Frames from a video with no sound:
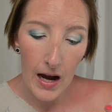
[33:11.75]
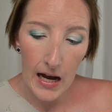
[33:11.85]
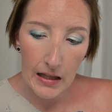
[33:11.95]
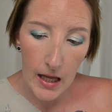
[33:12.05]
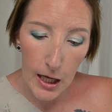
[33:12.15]

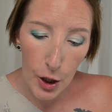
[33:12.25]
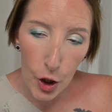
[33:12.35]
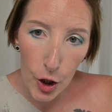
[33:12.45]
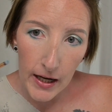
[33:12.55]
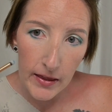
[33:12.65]

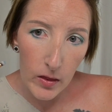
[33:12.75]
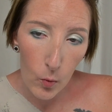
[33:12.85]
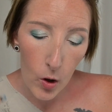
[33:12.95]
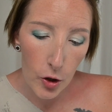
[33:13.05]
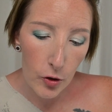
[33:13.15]
eyeliner in the
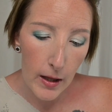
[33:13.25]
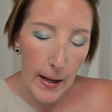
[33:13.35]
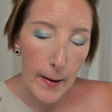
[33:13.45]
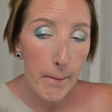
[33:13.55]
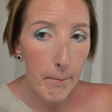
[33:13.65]

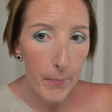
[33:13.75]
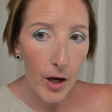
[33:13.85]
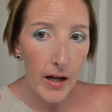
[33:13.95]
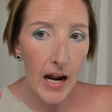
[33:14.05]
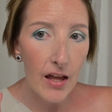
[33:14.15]
waterline,
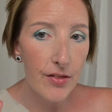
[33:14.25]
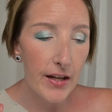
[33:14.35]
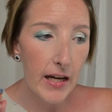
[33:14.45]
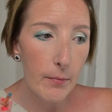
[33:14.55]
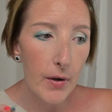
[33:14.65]
but I
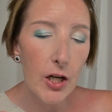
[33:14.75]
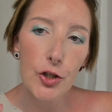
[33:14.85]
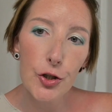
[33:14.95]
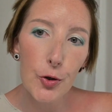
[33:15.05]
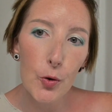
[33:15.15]
think I'm going
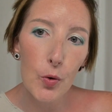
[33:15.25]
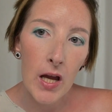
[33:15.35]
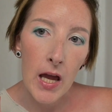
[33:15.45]
to do